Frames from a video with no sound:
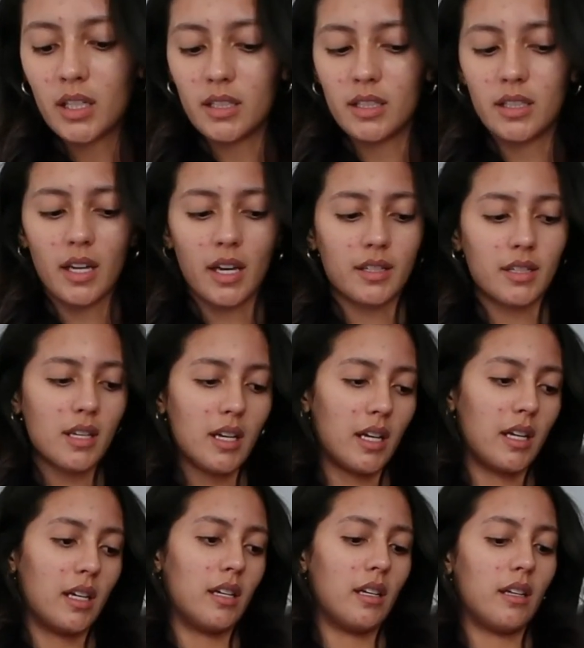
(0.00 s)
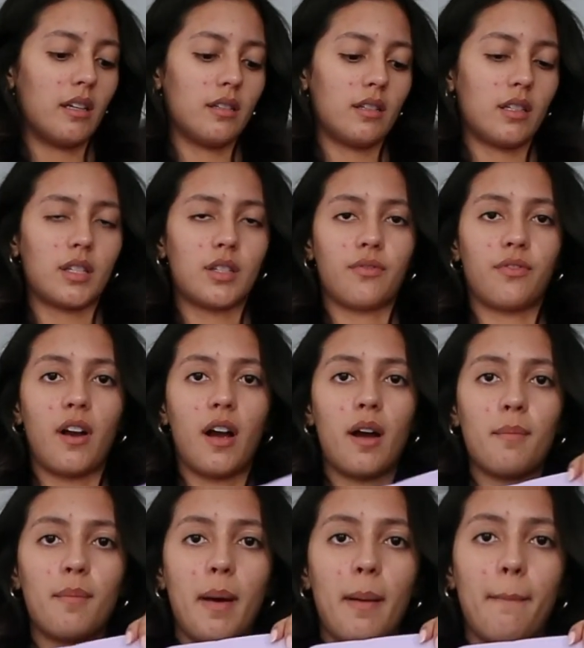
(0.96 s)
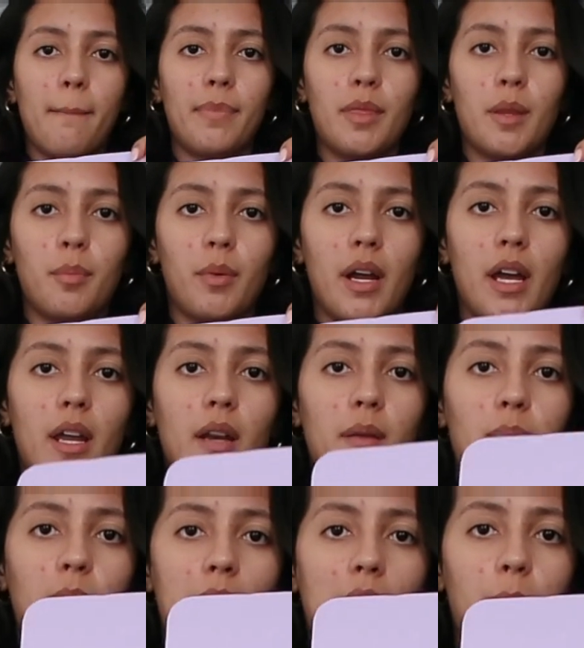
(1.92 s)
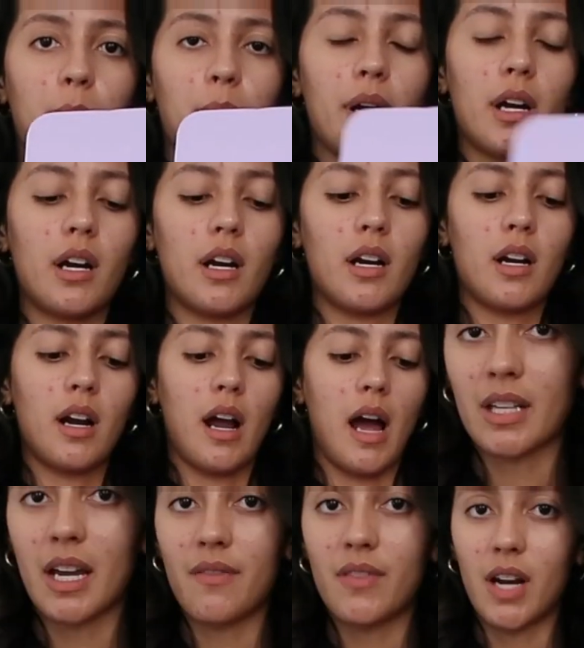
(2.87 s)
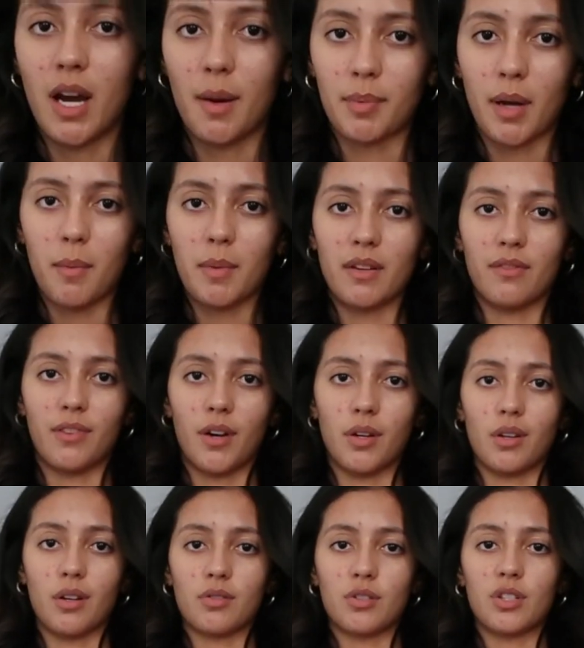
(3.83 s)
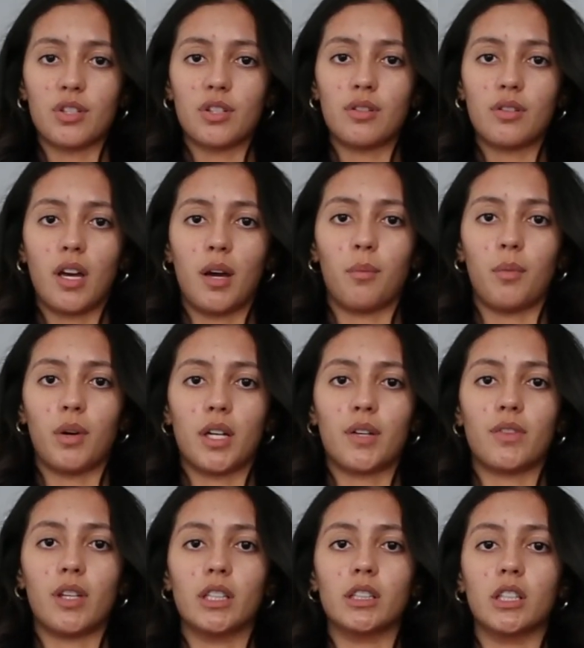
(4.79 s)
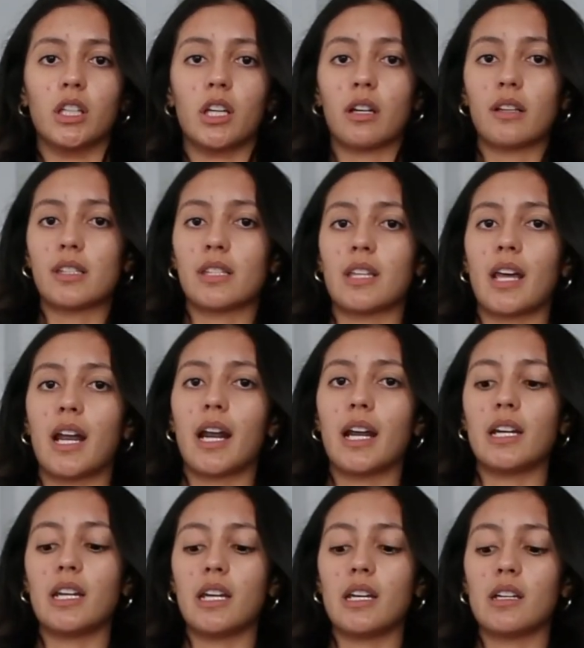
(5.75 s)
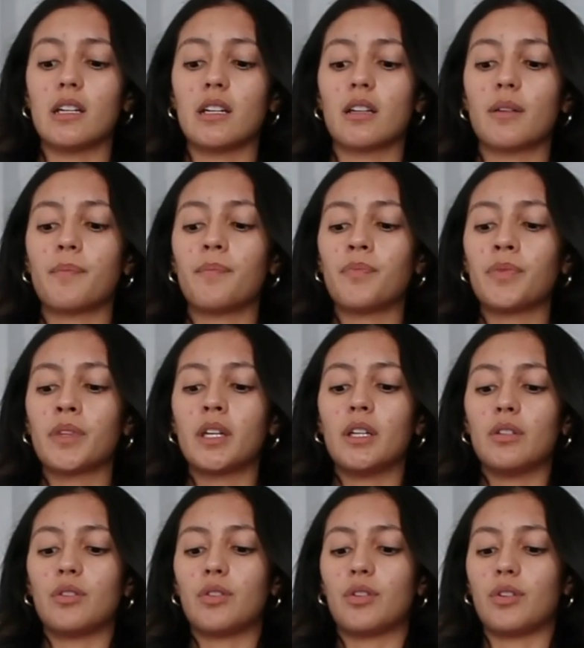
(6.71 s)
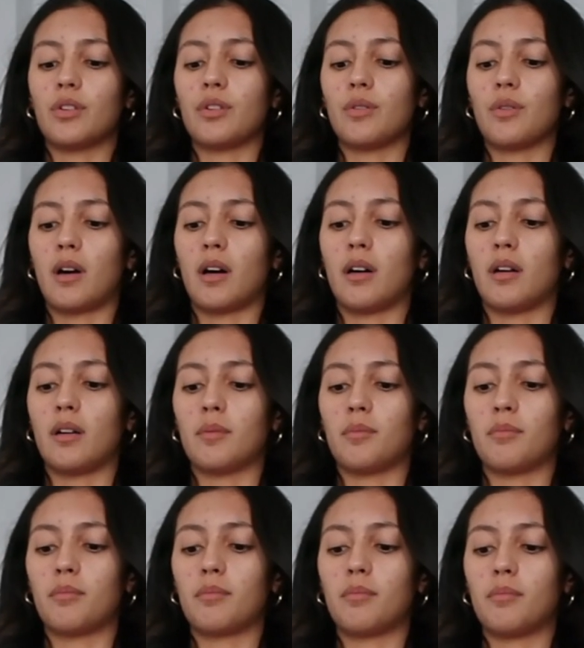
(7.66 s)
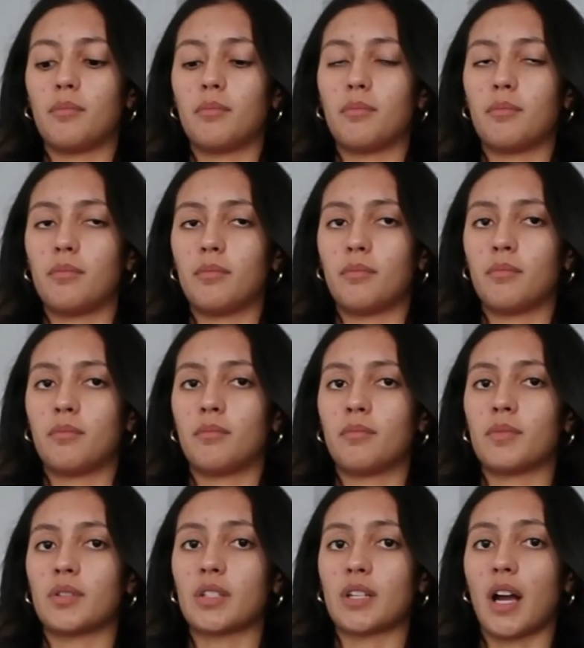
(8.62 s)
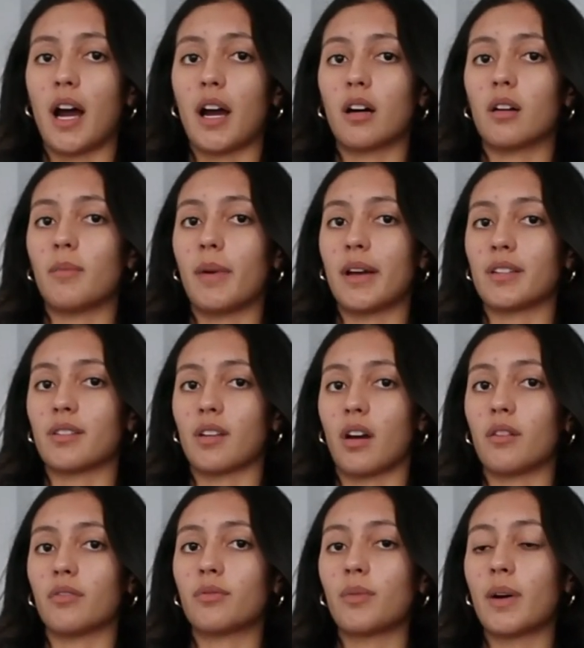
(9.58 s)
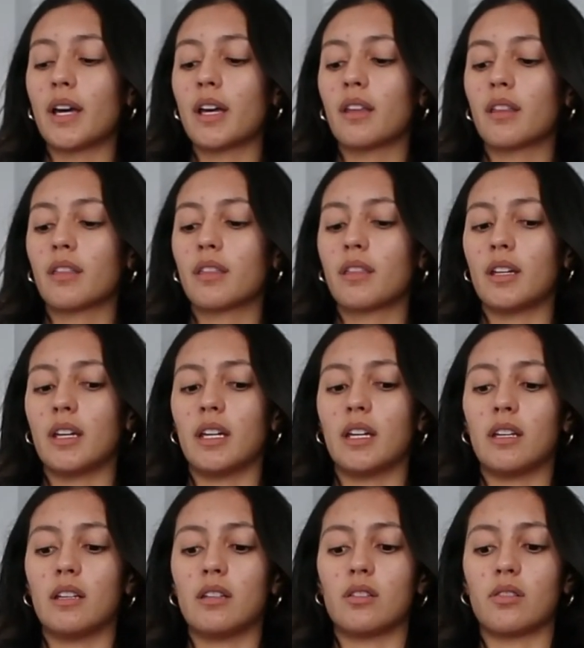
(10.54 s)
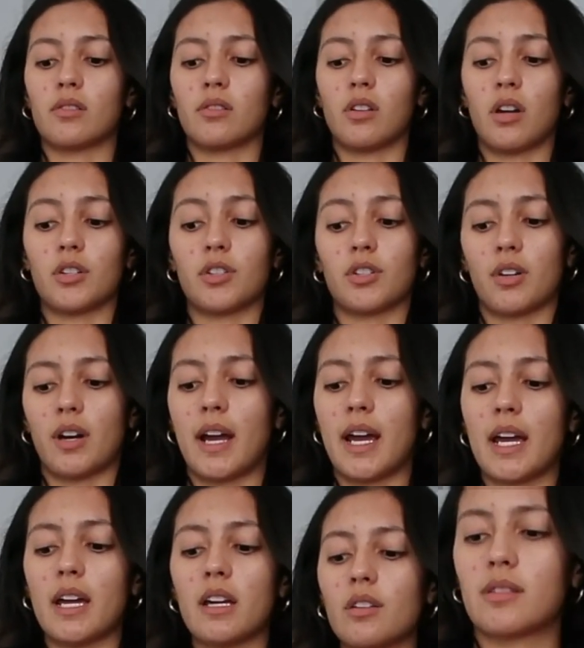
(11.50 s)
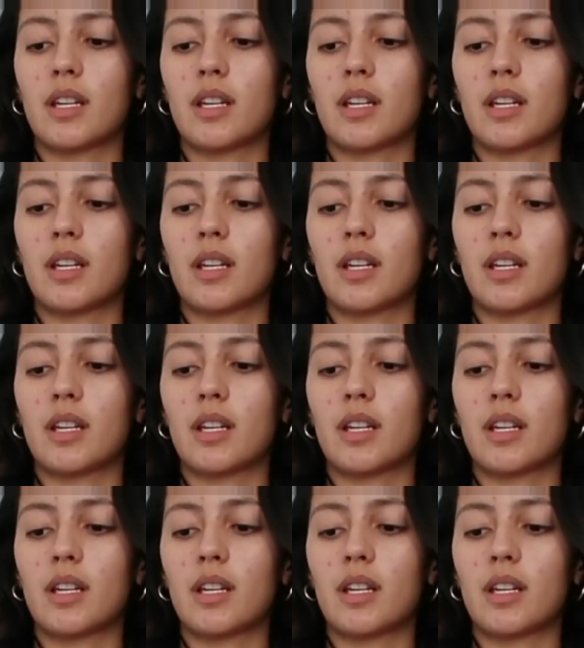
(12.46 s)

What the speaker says: Yes, it is. It's from the brand Pepper. I have an upcoming photo shoot, and one of the looks that I need to style myself with is lingerie.